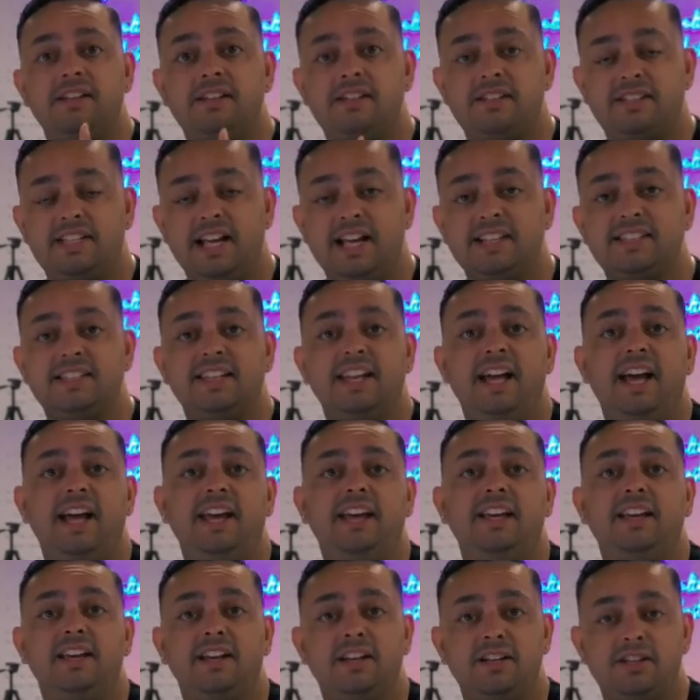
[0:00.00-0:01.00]

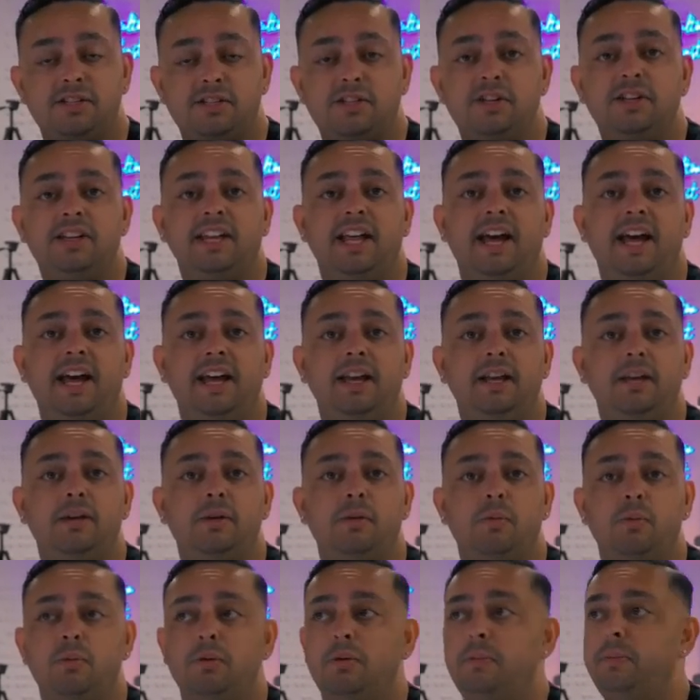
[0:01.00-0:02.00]
Saturday and Sunday
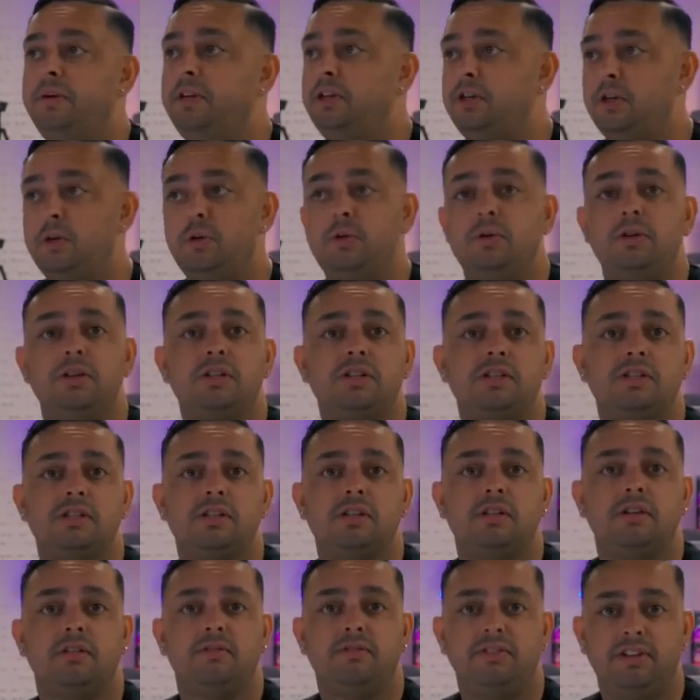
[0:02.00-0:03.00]
will be
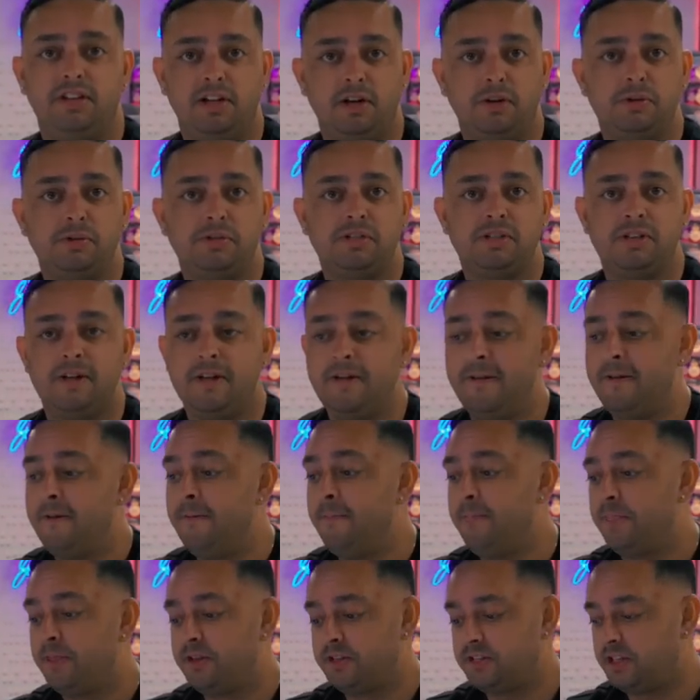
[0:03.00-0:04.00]
Duna's videos.
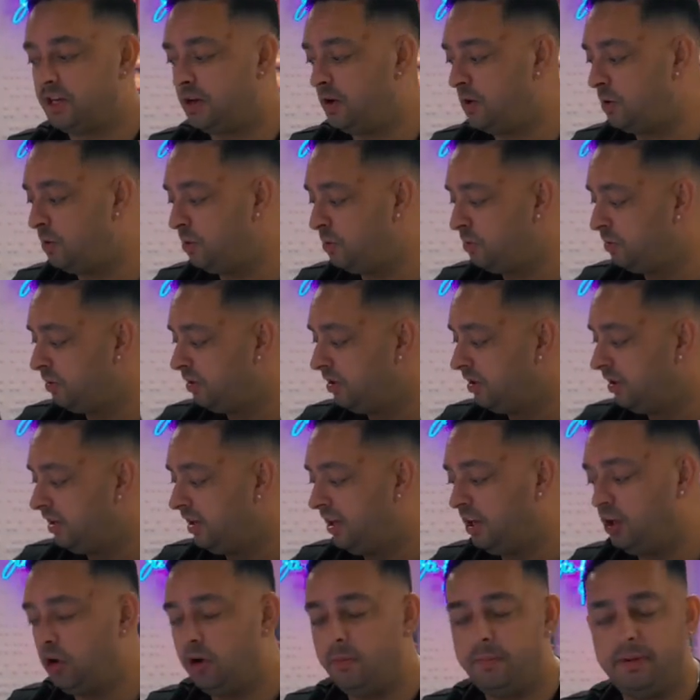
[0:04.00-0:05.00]
So
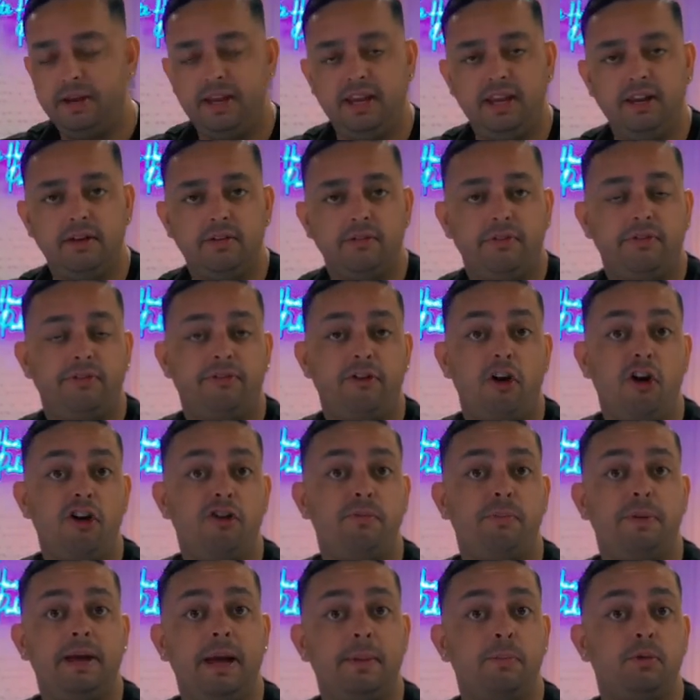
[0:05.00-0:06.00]
it'll be
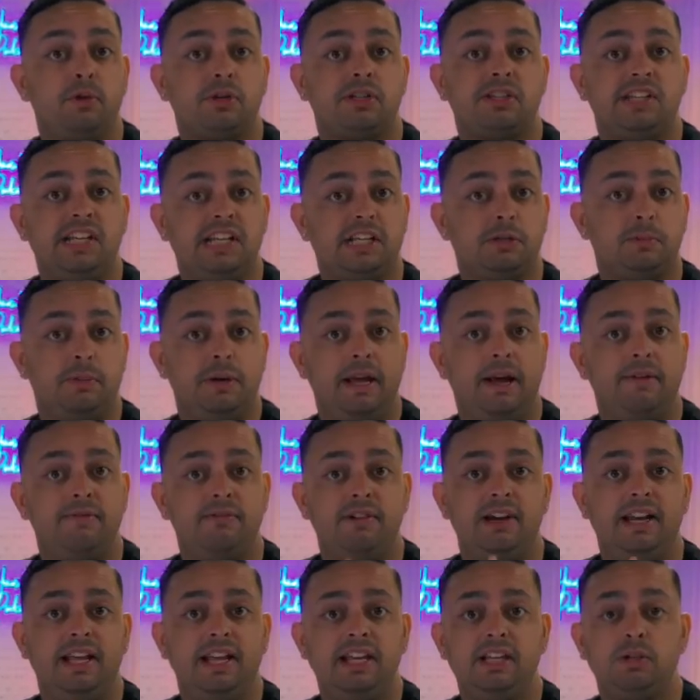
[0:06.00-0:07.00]
5 p.m. or 6 p.m.
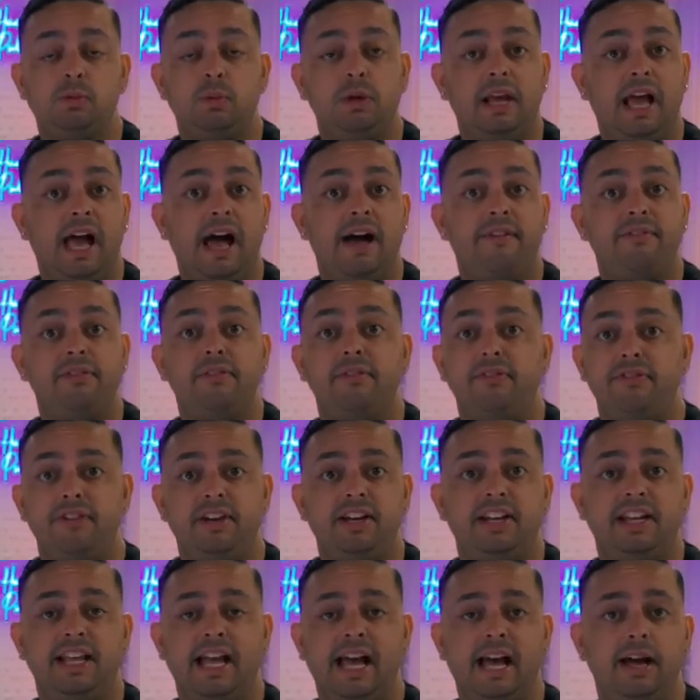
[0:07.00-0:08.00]
release. We haven't
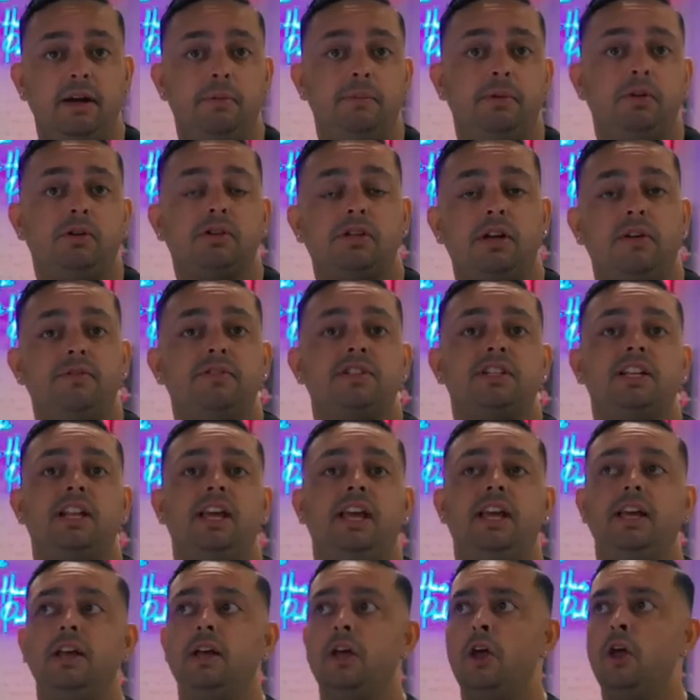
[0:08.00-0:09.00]
figured it out, because
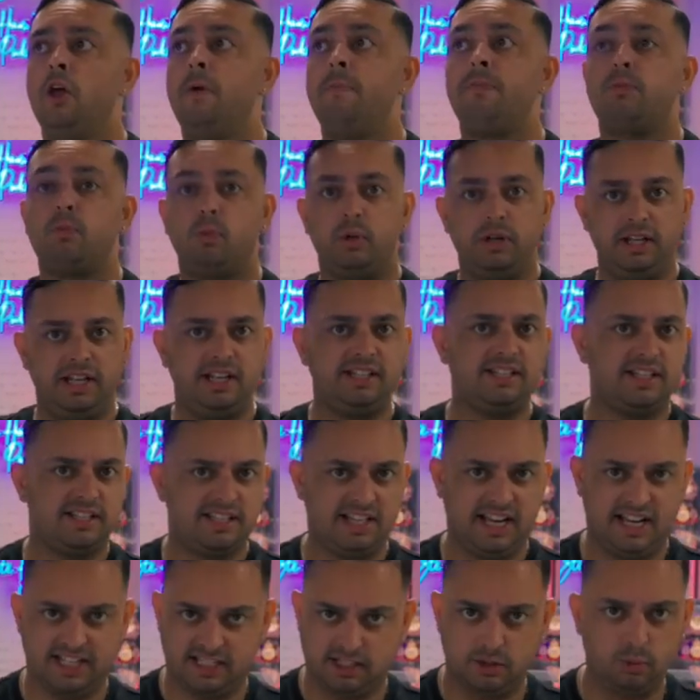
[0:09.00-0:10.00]
obviously we need to
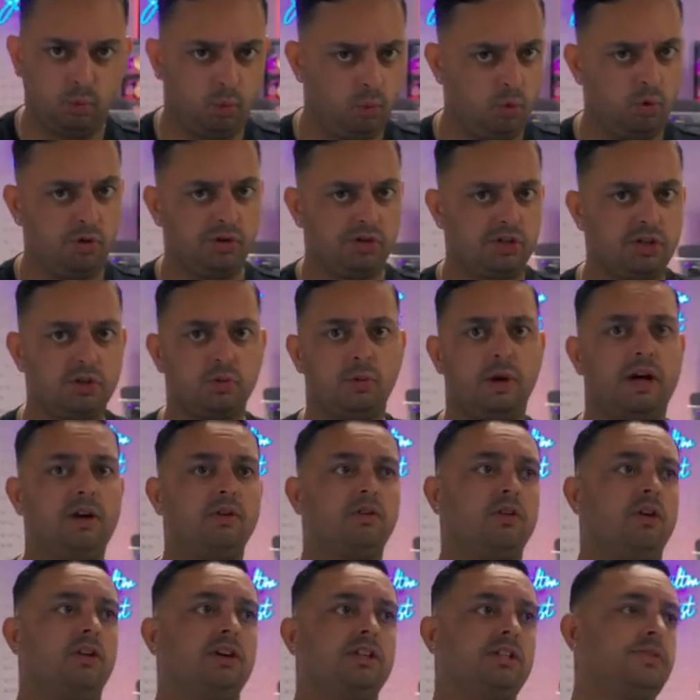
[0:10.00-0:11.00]
test the waters as
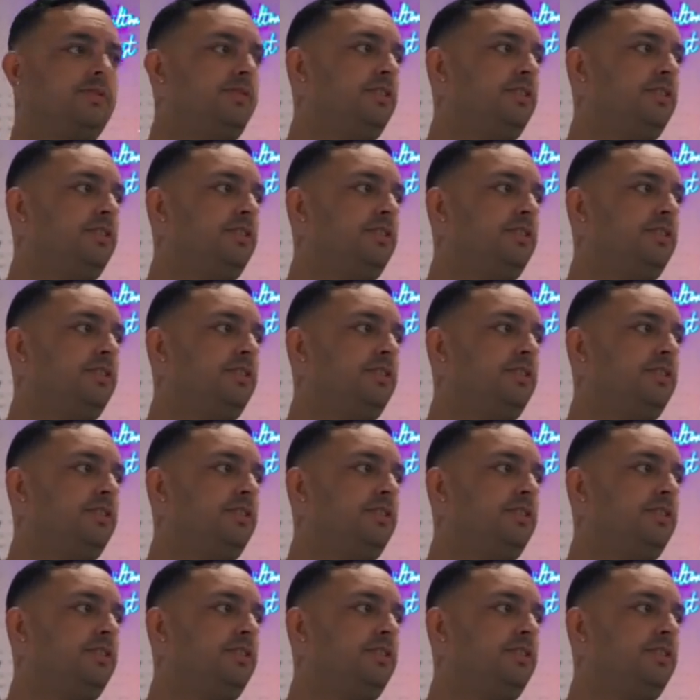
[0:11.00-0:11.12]
well, guys.